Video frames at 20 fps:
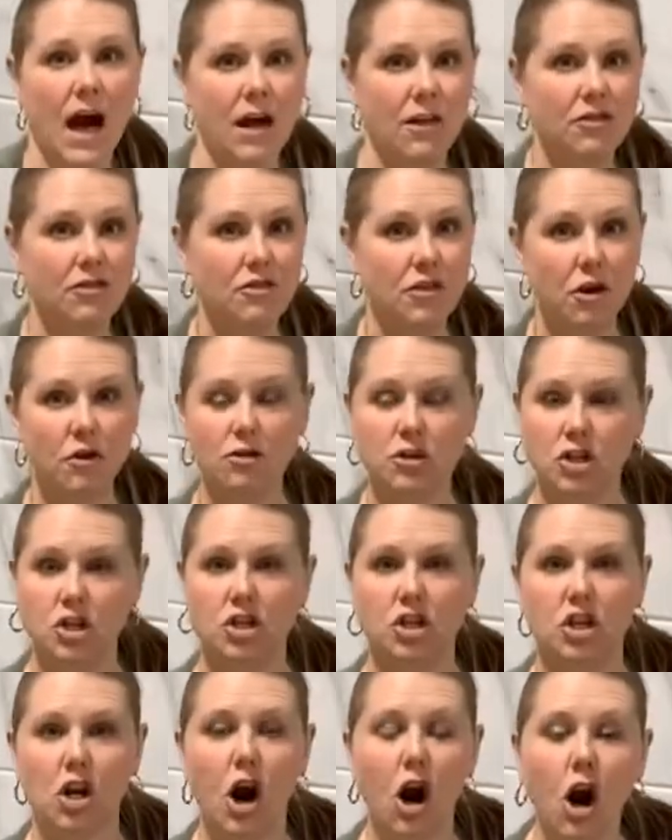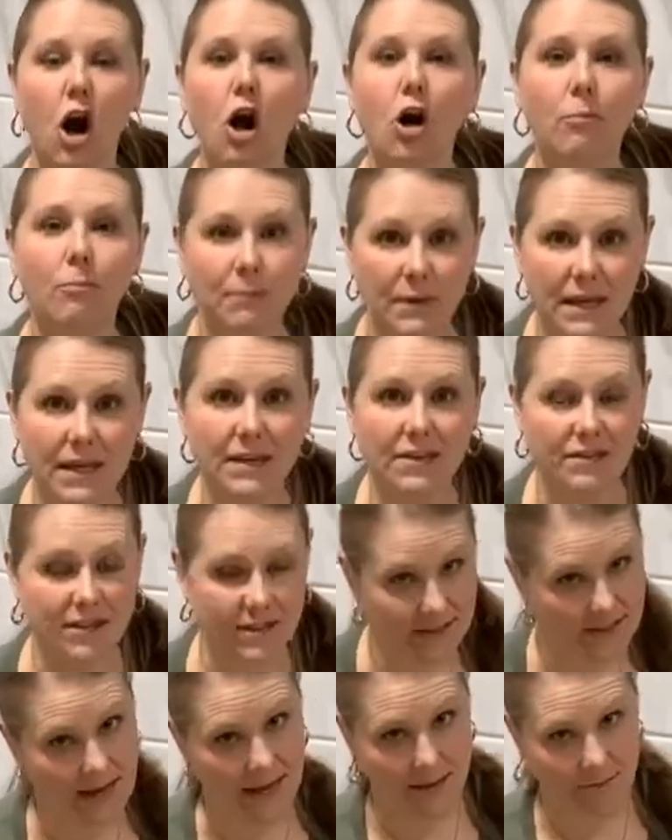Those should all be the
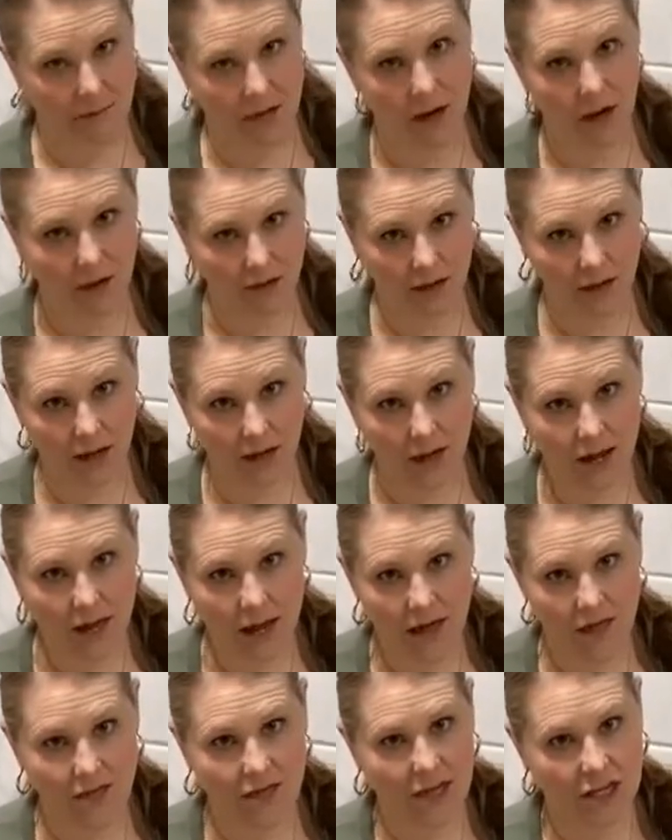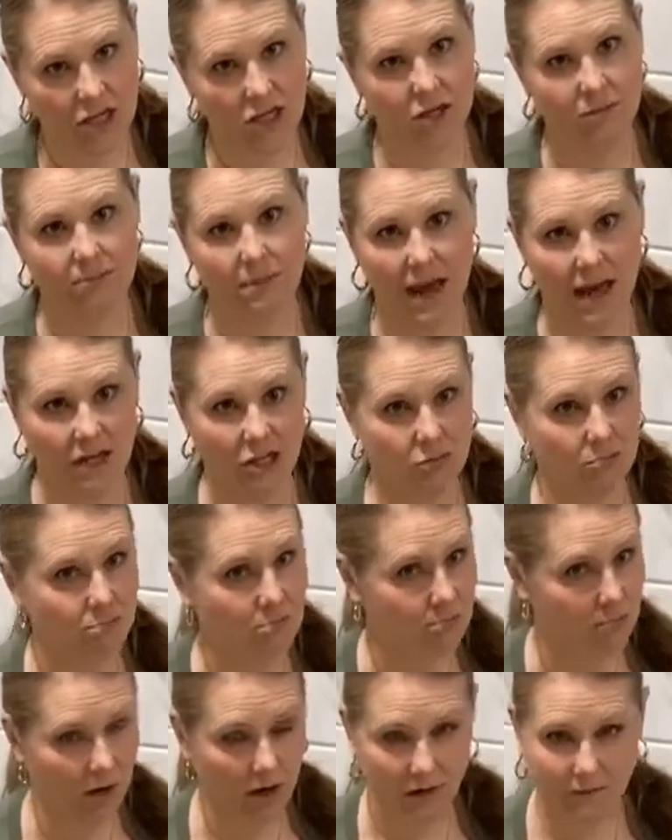same color. They should match
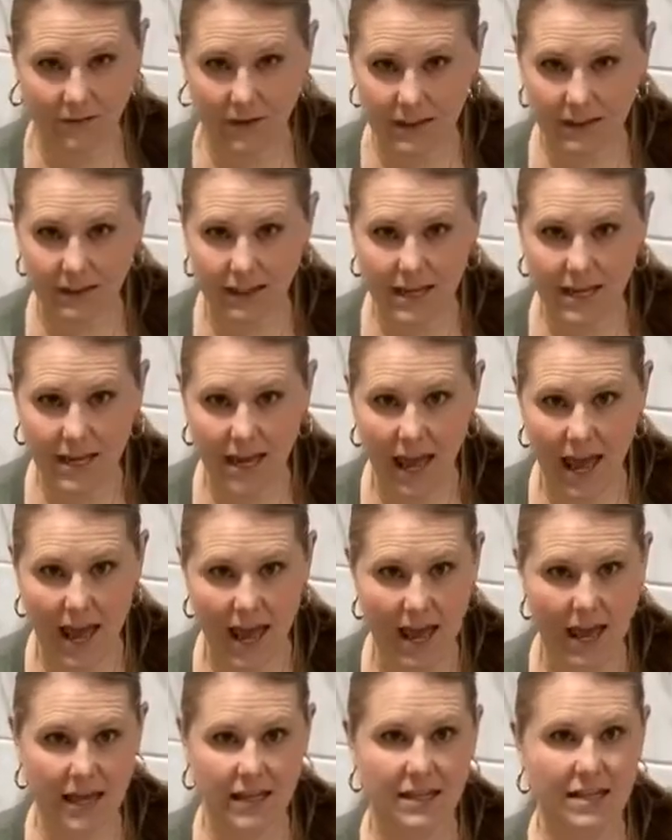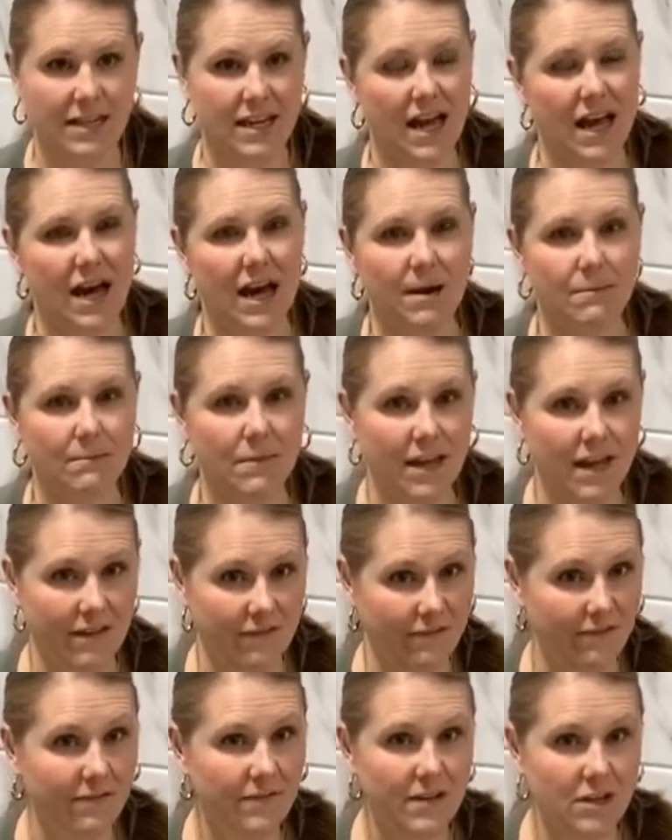perfectly, and if
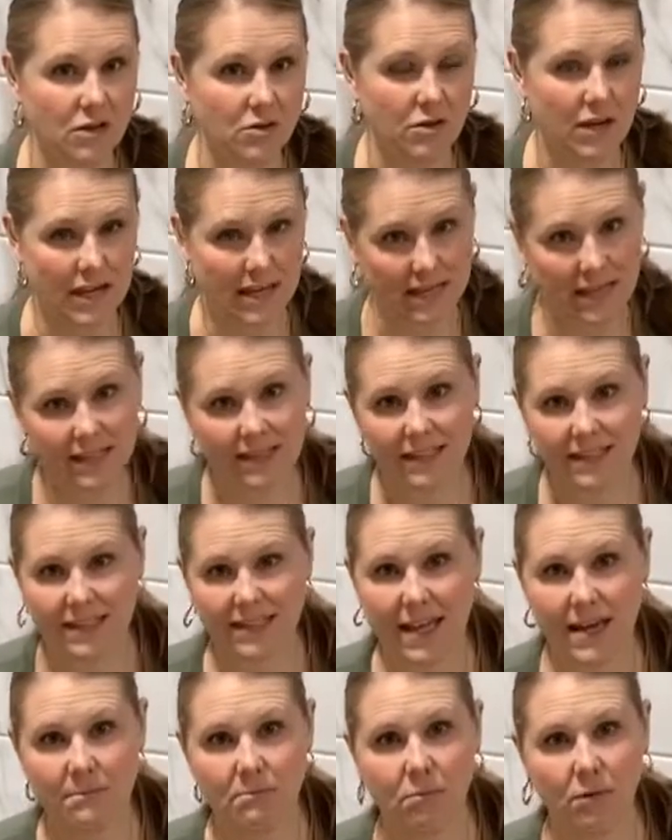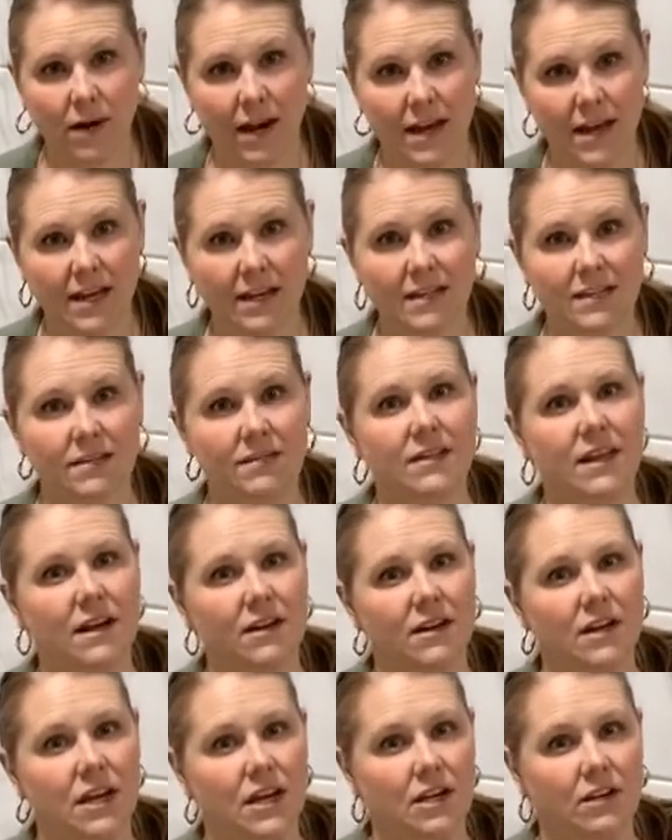you can get the same brand, they're
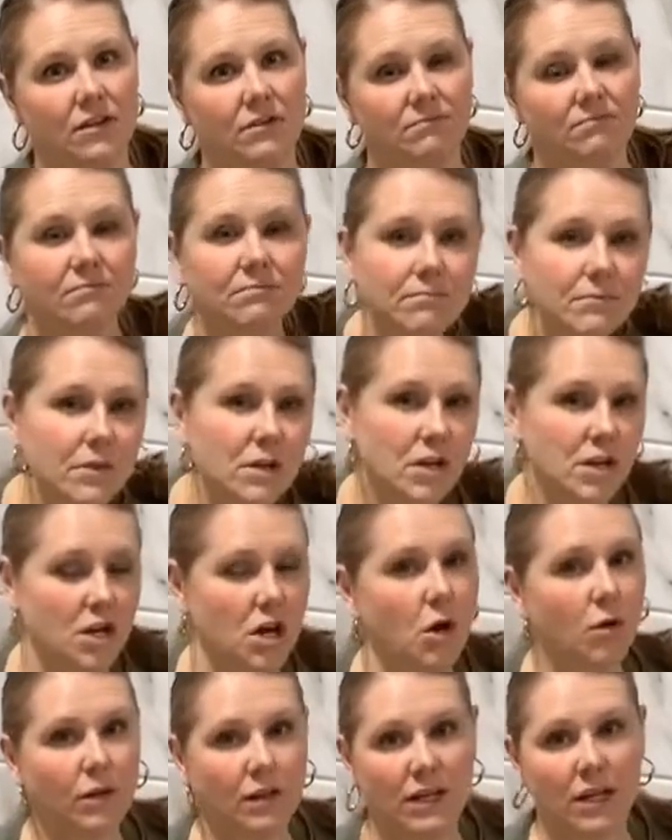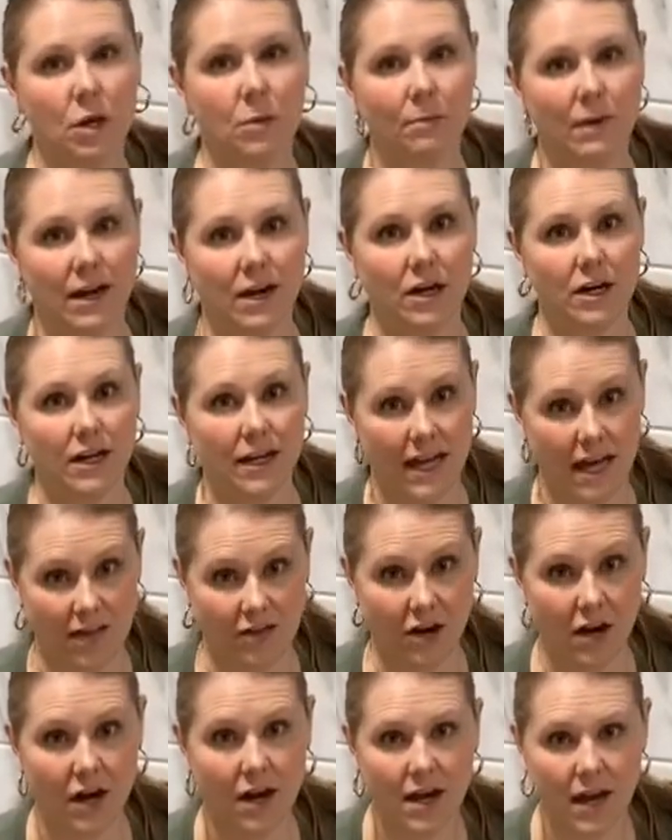gonna go a little better
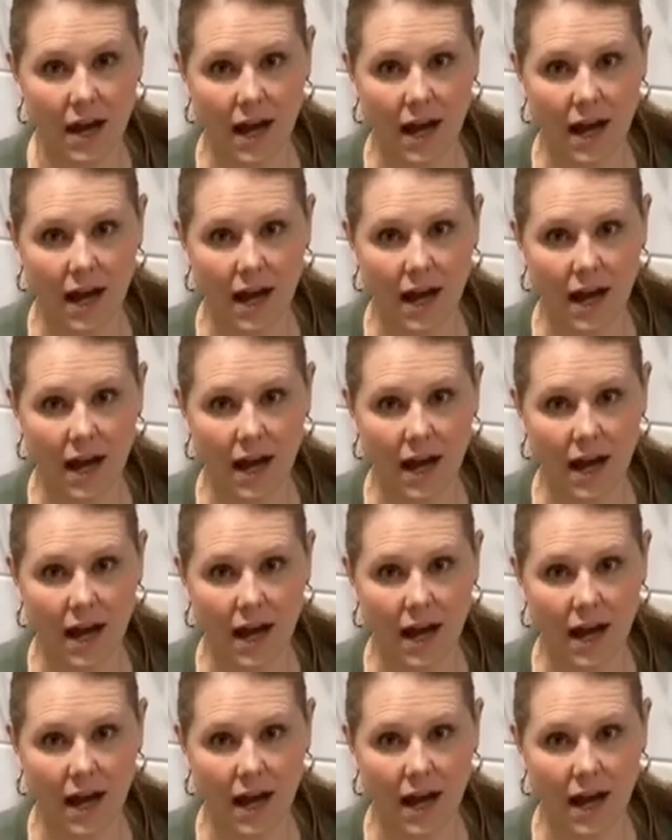together.